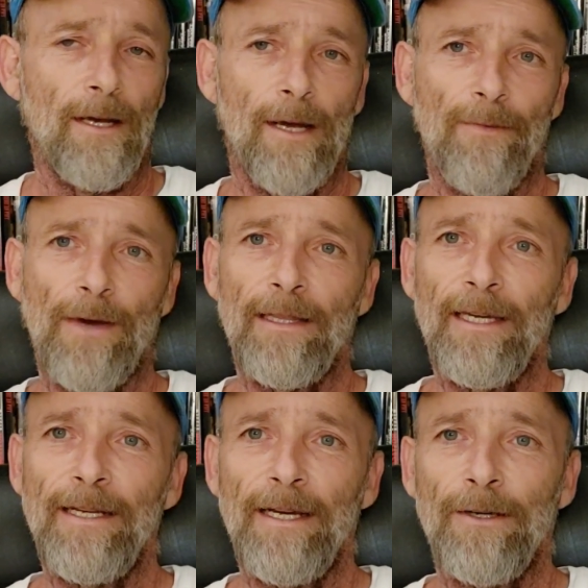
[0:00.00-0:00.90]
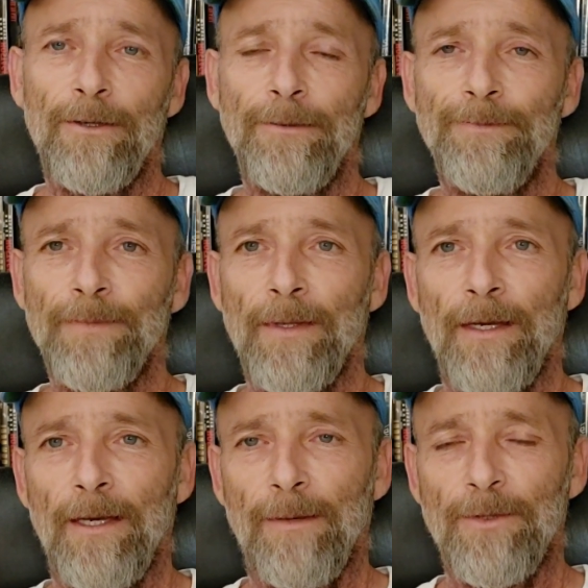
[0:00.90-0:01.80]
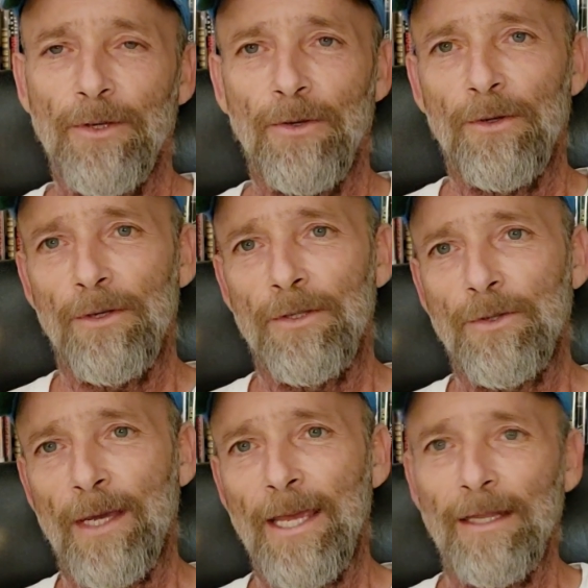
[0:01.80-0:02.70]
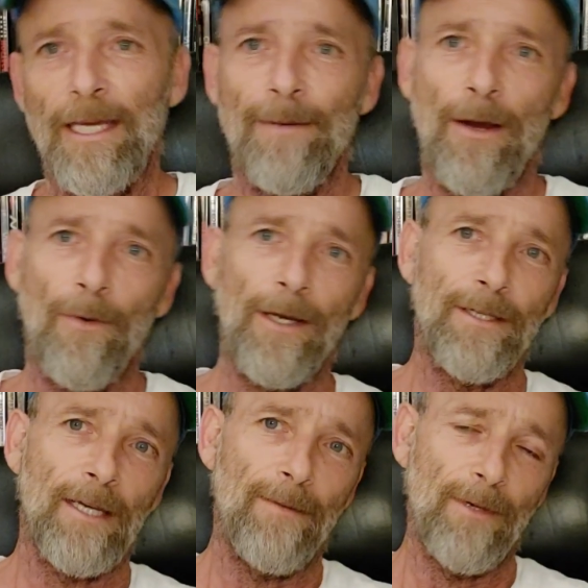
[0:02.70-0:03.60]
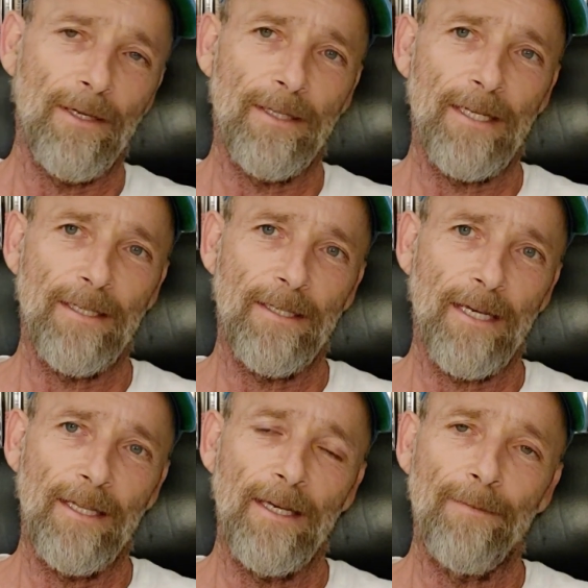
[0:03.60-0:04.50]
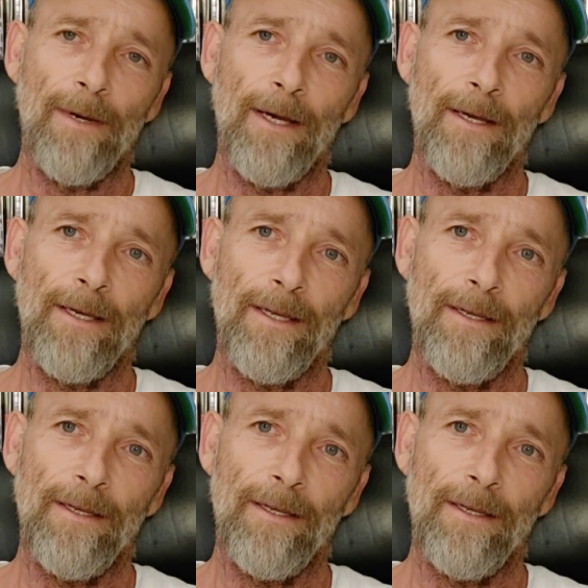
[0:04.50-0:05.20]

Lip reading: And if I lay down, so I can't lay on my right side because that's the side that my